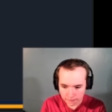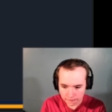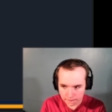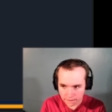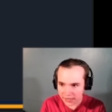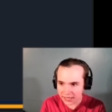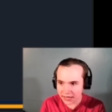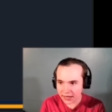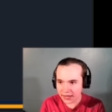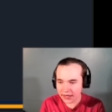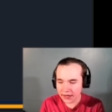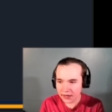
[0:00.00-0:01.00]
Can
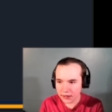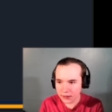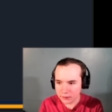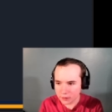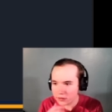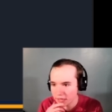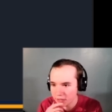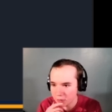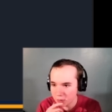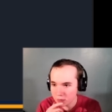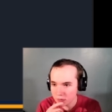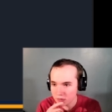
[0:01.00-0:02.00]
I, okay, cool.
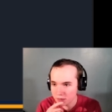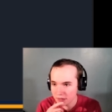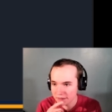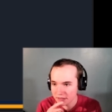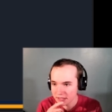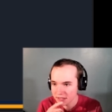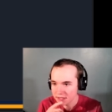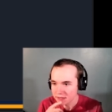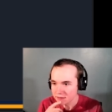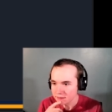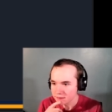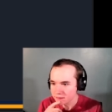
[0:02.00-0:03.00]

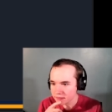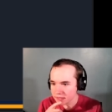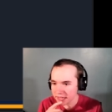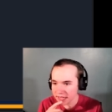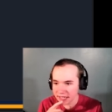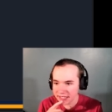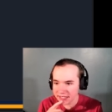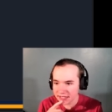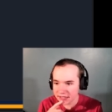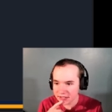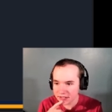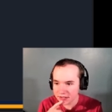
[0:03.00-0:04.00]
Yeah, I see
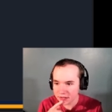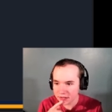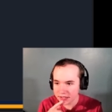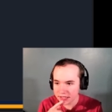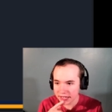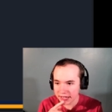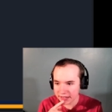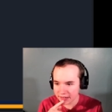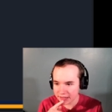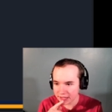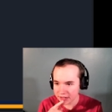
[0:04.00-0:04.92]
the song, the icon.